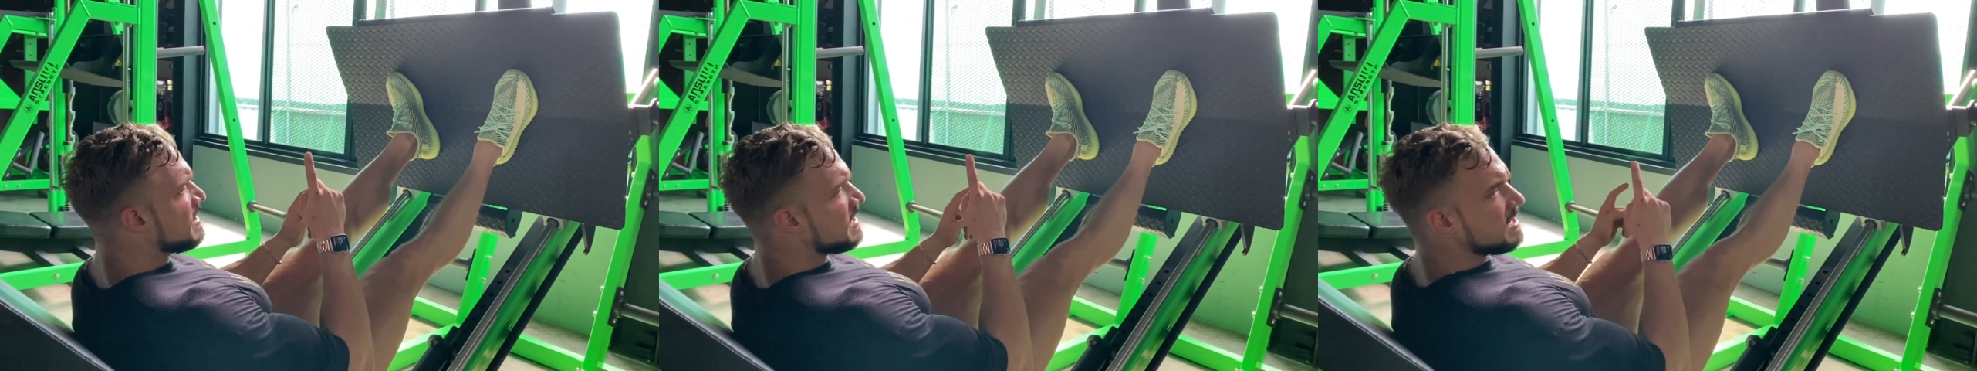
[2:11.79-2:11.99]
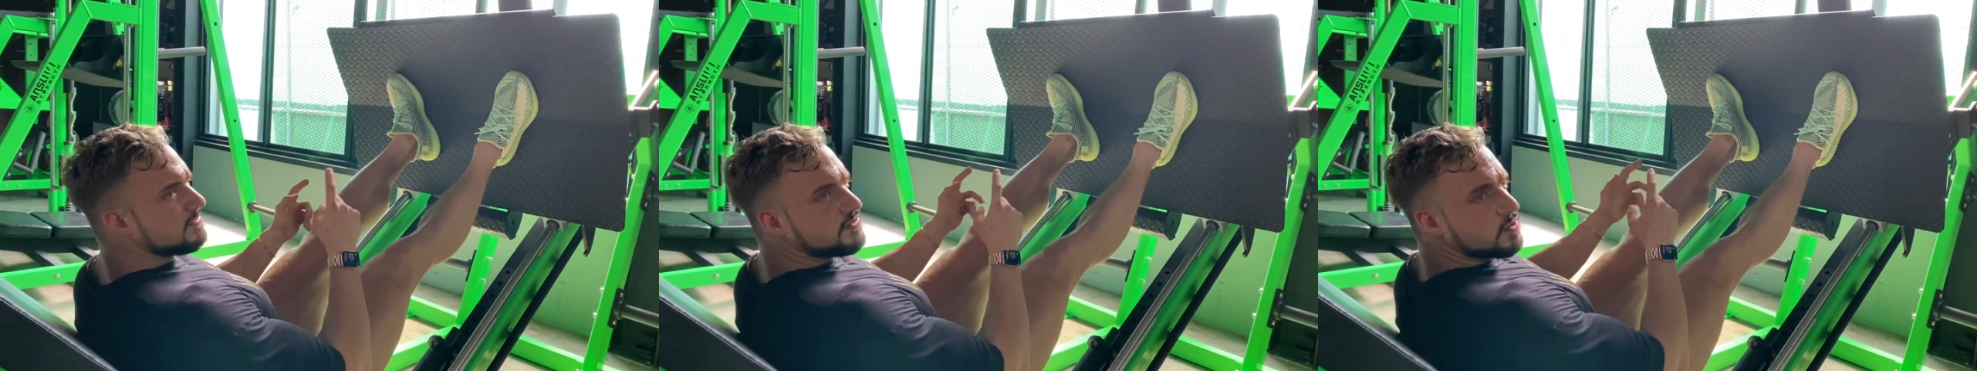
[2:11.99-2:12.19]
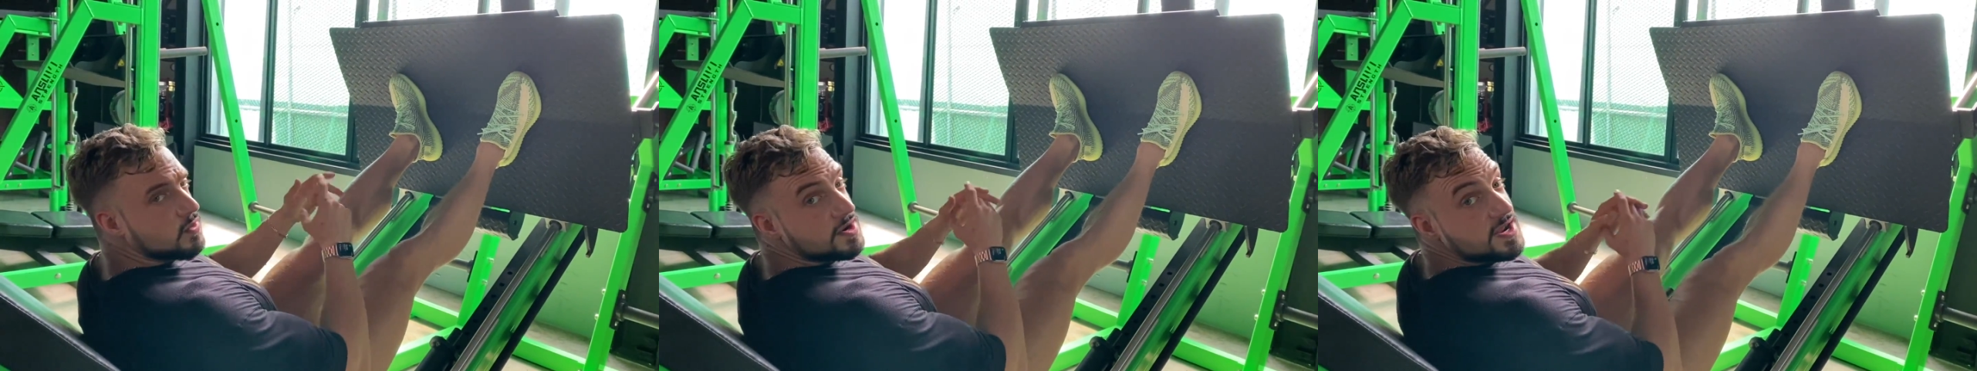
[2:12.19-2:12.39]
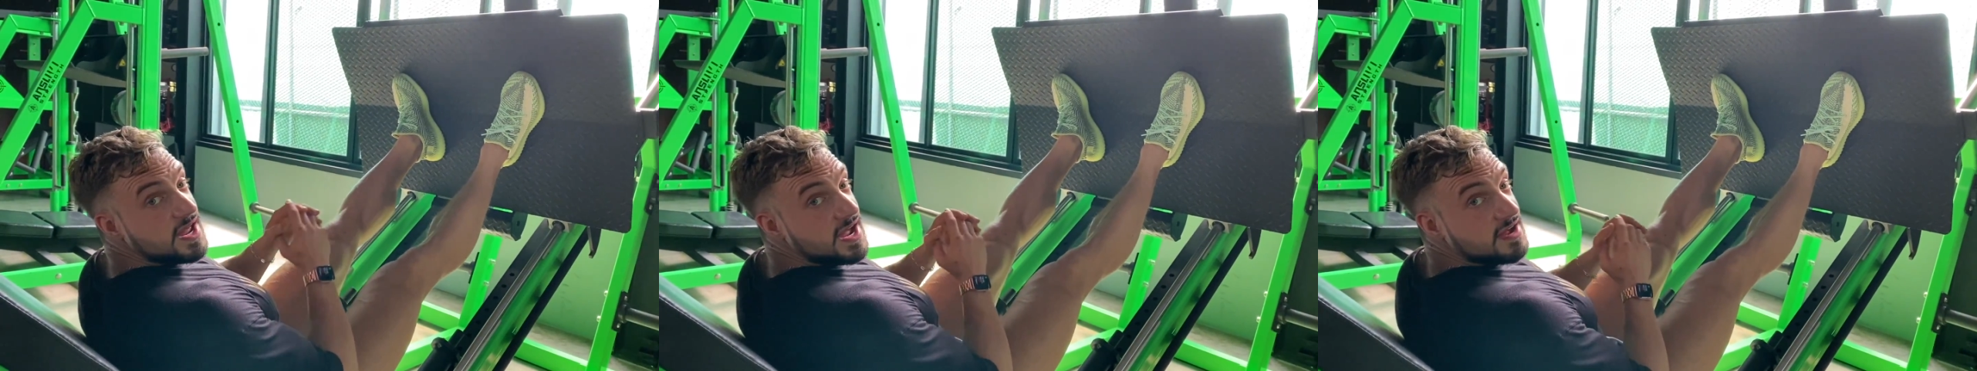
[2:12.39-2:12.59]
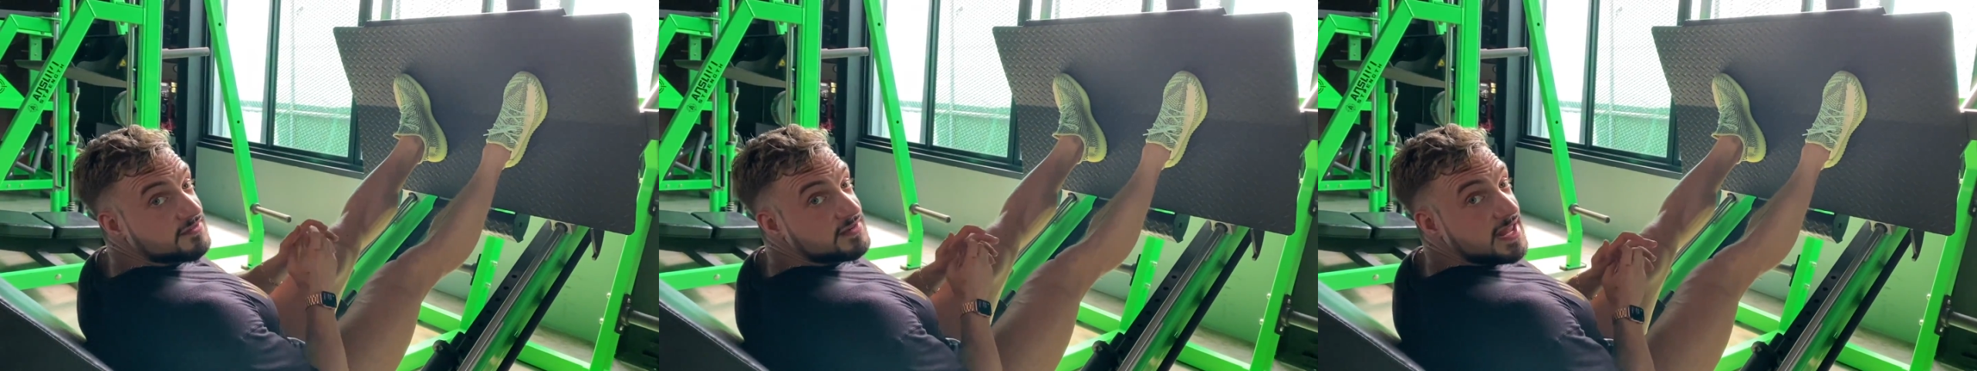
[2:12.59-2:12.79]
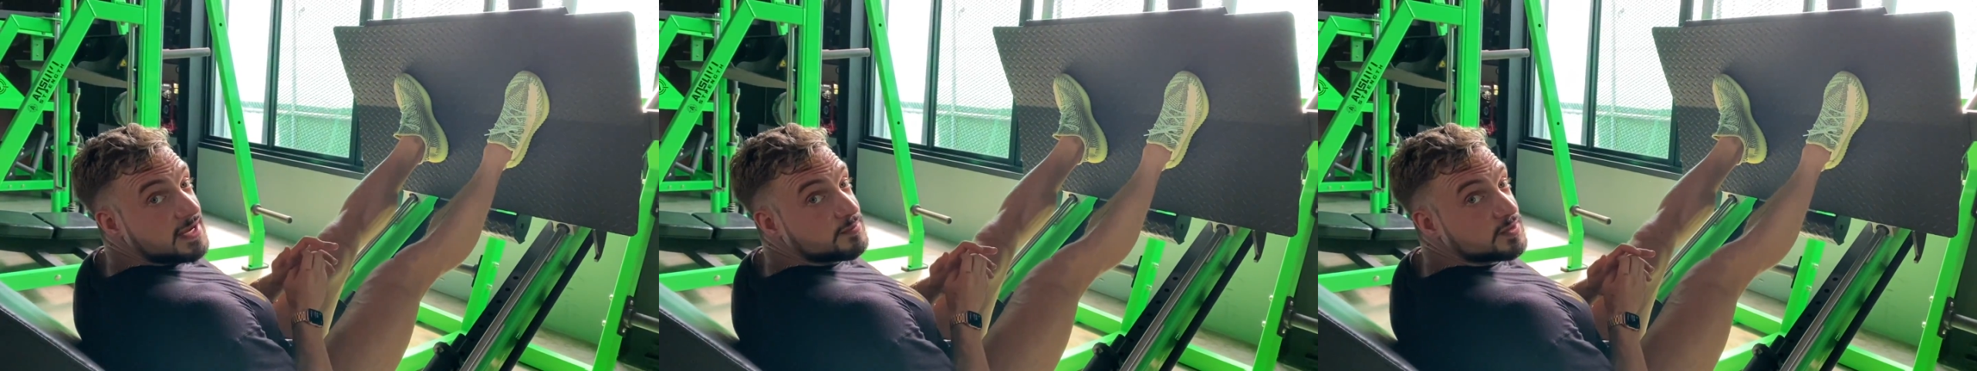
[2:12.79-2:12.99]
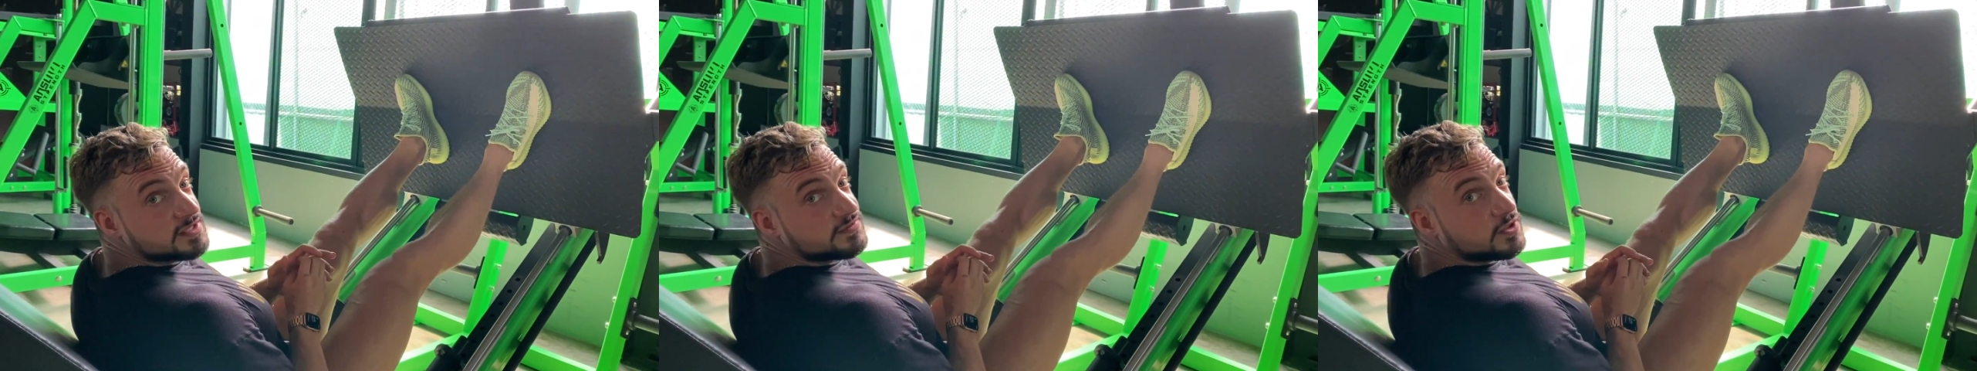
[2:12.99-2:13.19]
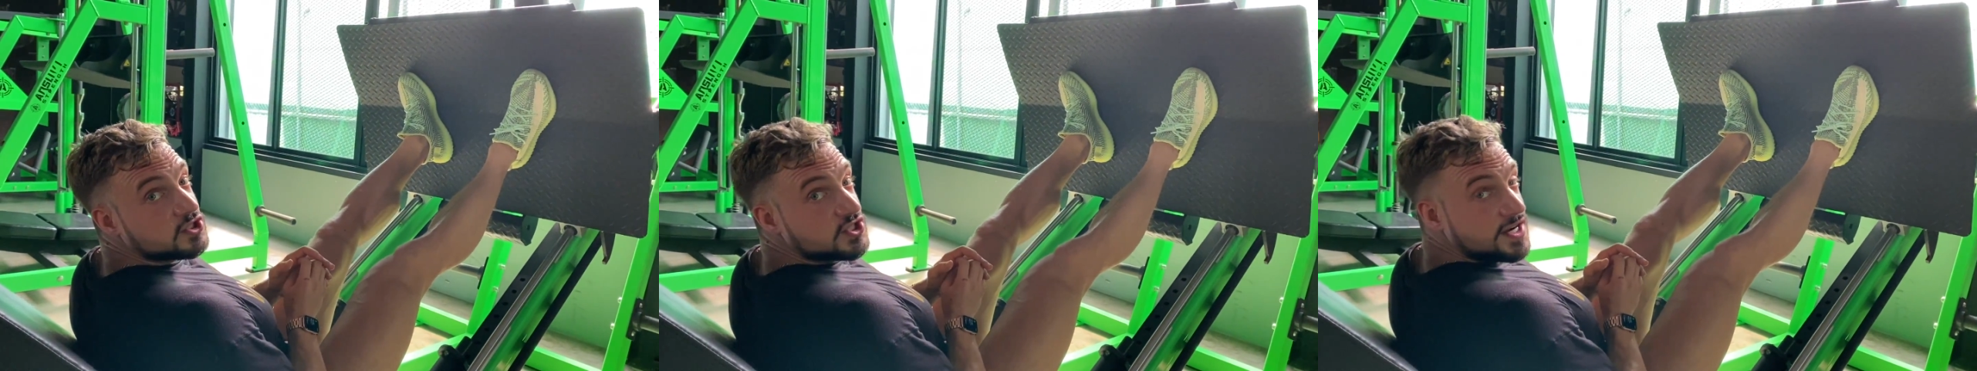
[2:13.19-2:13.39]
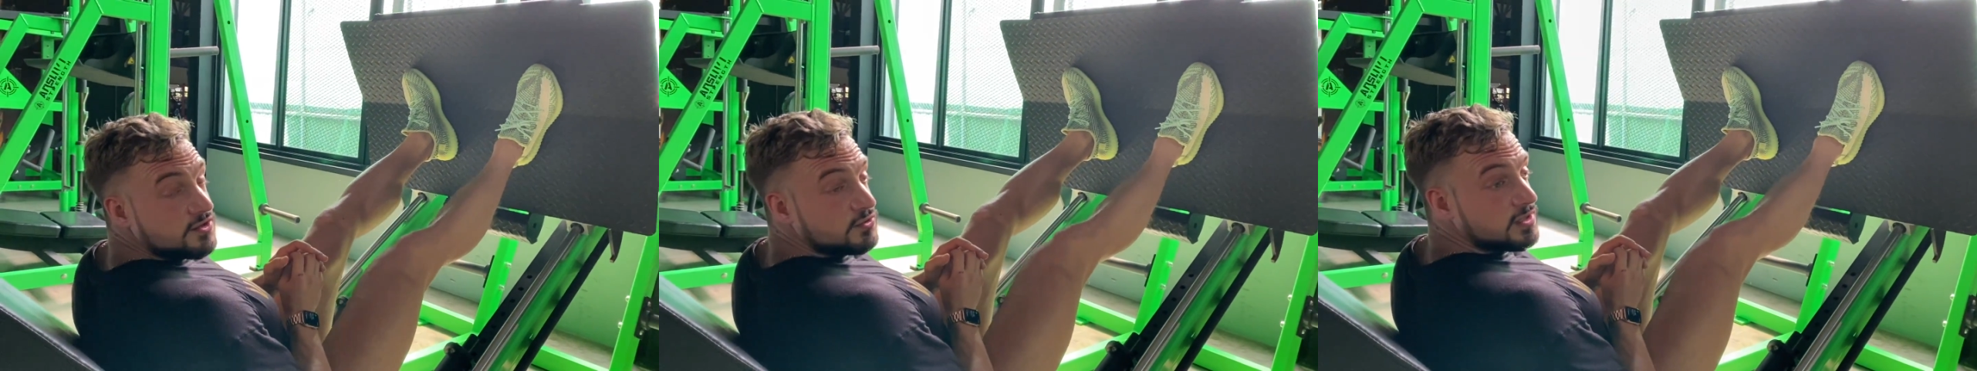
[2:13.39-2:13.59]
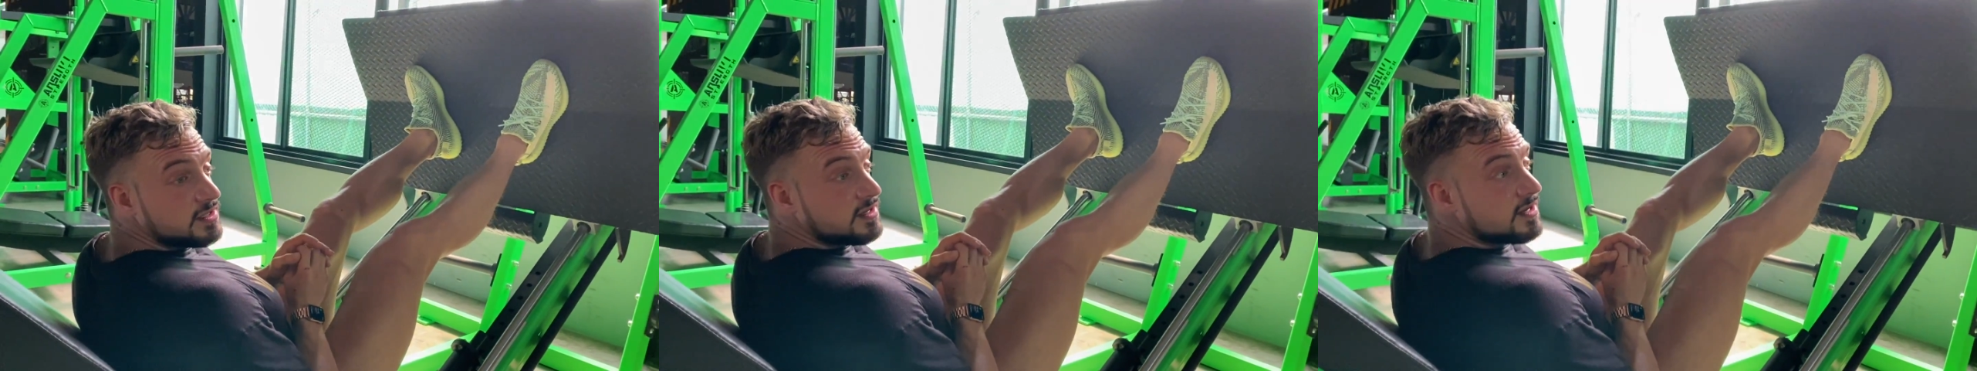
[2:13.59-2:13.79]
If you want to have leg press for
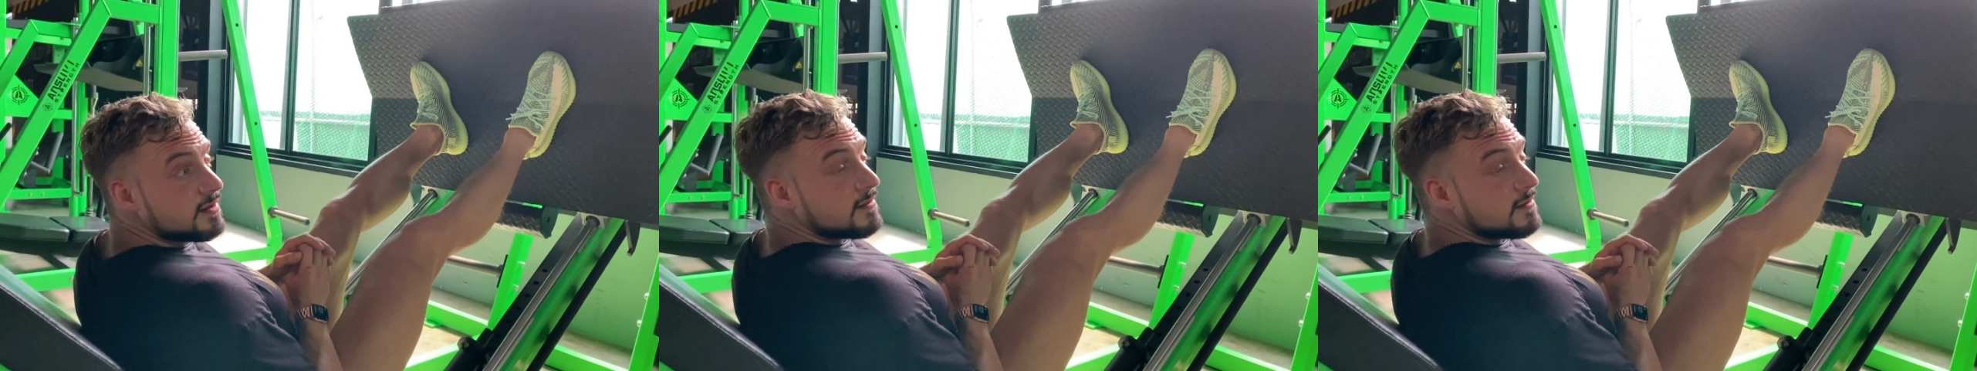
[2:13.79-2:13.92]
general